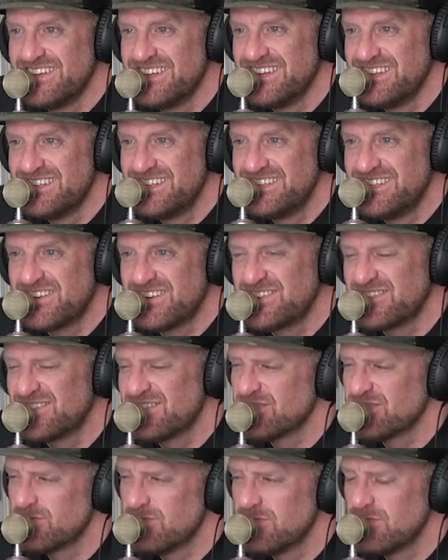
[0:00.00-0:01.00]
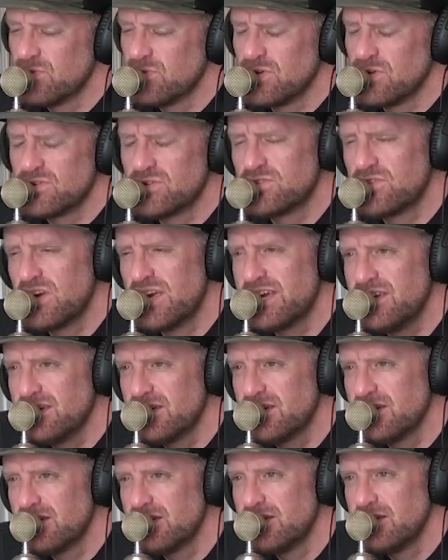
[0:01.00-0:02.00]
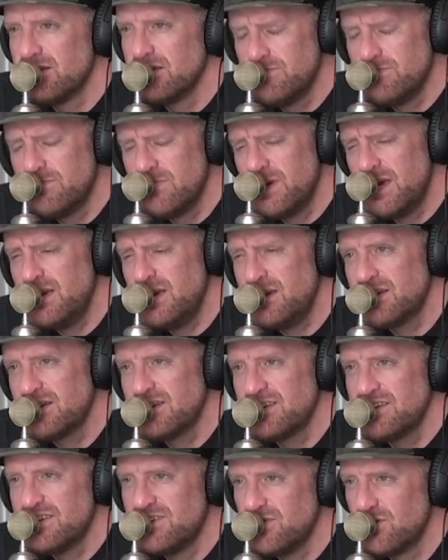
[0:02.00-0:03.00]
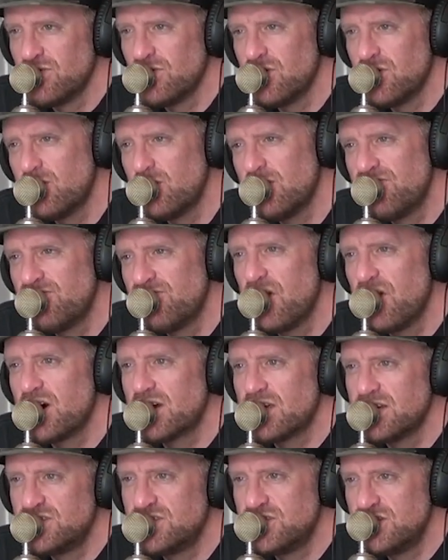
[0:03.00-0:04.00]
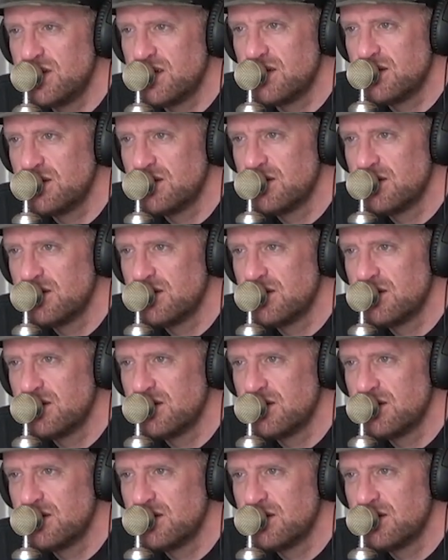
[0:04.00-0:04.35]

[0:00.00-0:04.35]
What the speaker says: And Tiago goes, bro, Greggy, man, you don't know a fucking shit.